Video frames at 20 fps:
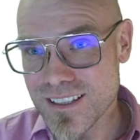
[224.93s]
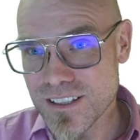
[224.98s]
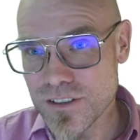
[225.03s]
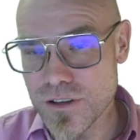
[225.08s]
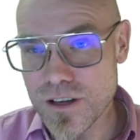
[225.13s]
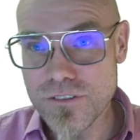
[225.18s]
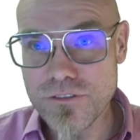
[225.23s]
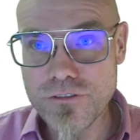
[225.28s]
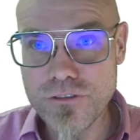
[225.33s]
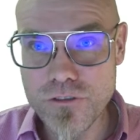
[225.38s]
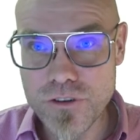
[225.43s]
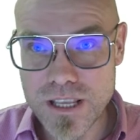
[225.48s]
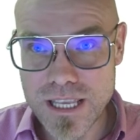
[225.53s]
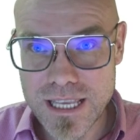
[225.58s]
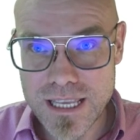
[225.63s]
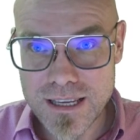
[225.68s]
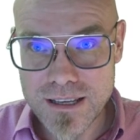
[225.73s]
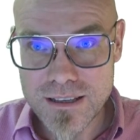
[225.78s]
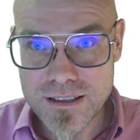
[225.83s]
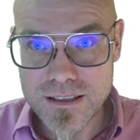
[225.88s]
You have
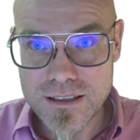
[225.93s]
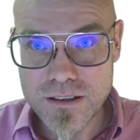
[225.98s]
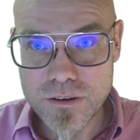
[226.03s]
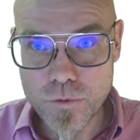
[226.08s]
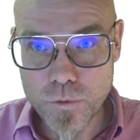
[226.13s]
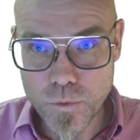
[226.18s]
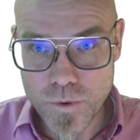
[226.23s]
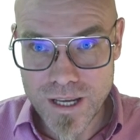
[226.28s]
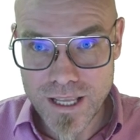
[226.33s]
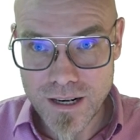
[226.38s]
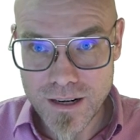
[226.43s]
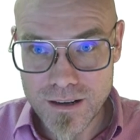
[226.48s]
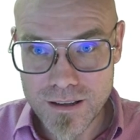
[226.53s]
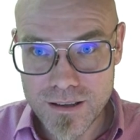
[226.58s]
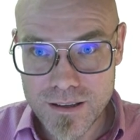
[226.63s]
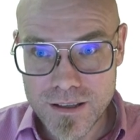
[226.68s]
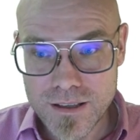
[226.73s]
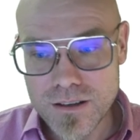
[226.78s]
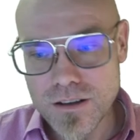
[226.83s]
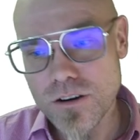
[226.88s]
free will.
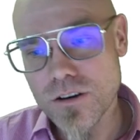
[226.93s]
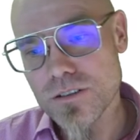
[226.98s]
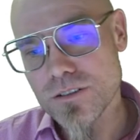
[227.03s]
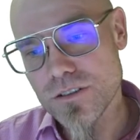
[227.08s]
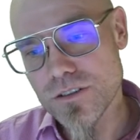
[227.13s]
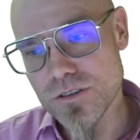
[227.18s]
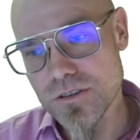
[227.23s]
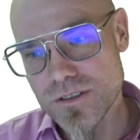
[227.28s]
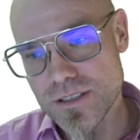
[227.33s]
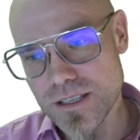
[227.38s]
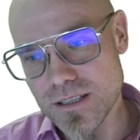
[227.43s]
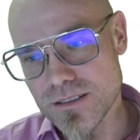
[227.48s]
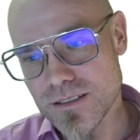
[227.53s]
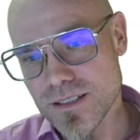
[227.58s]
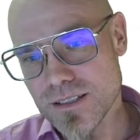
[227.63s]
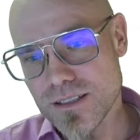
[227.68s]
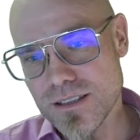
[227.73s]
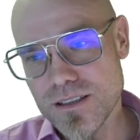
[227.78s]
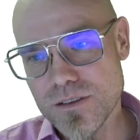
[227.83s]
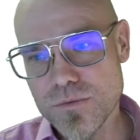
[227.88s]
Or to use it
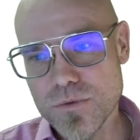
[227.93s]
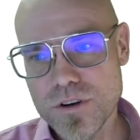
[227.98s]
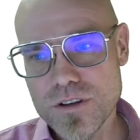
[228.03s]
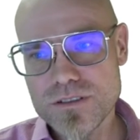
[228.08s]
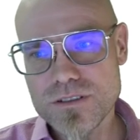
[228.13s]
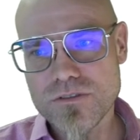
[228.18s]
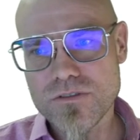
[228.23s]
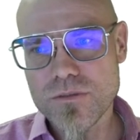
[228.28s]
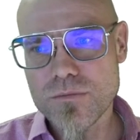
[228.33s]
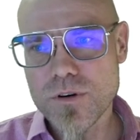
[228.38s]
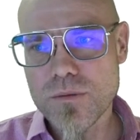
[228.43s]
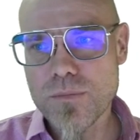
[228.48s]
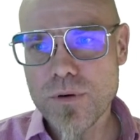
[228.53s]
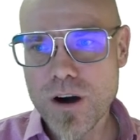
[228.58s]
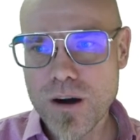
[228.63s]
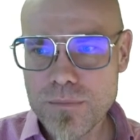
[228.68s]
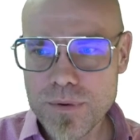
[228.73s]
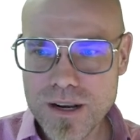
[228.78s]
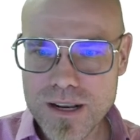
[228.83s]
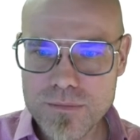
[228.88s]
in the words of a more
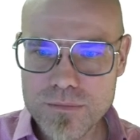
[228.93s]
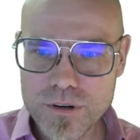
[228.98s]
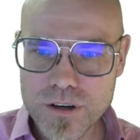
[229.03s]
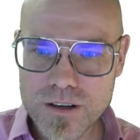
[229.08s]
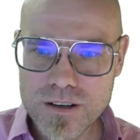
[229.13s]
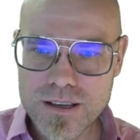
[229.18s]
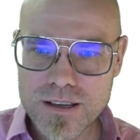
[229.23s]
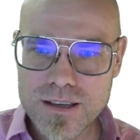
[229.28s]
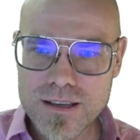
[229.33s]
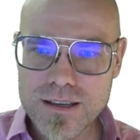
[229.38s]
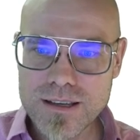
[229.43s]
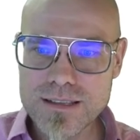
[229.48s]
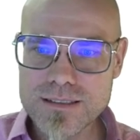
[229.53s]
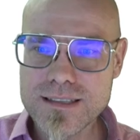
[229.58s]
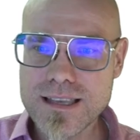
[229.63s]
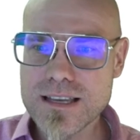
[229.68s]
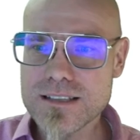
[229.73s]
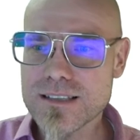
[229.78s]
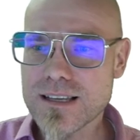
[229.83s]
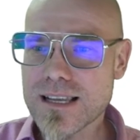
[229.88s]
popular book, is
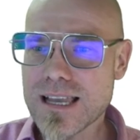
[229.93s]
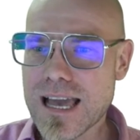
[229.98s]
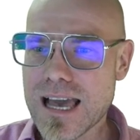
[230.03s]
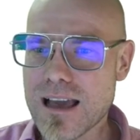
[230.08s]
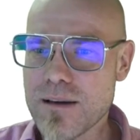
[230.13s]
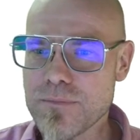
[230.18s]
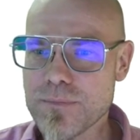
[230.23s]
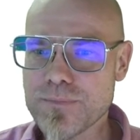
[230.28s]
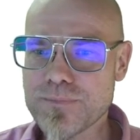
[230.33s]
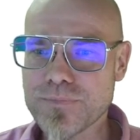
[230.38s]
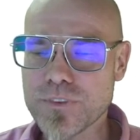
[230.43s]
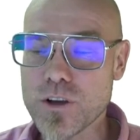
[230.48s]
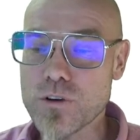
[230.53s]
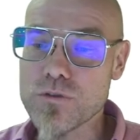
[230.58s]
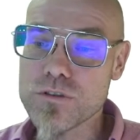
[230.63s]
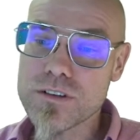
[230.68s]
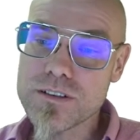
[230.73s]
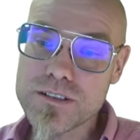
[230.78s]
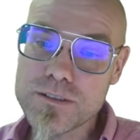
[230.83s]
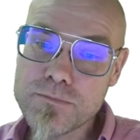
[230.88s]
there's a gap
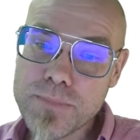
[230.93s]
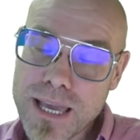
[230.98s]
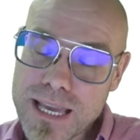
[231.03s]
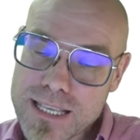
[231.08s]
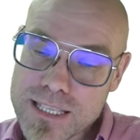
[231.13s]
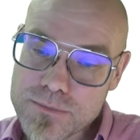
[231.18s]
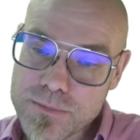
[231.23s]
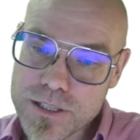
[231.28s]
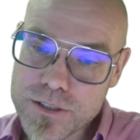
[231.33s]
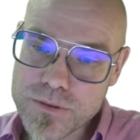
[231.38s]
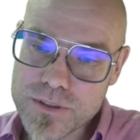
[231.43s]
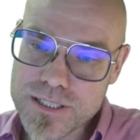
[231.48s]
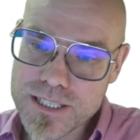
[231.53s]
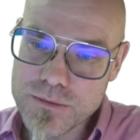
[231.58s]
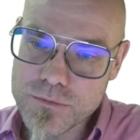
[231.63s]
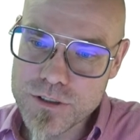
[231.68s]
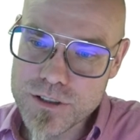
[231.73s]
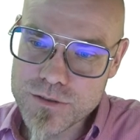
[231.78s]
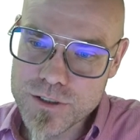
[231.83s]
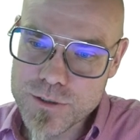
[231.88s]
or a space between
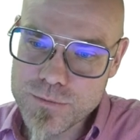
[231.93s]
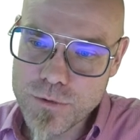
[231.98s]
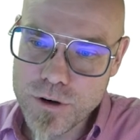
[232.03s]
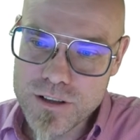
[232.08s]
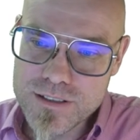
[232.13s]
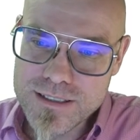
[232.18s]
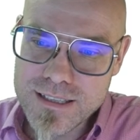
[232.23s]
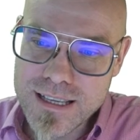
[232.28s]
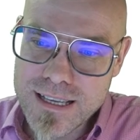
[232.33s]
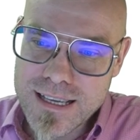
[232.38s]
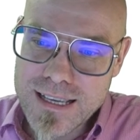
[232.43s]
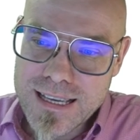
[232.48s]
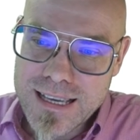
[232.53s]
stimulus and response.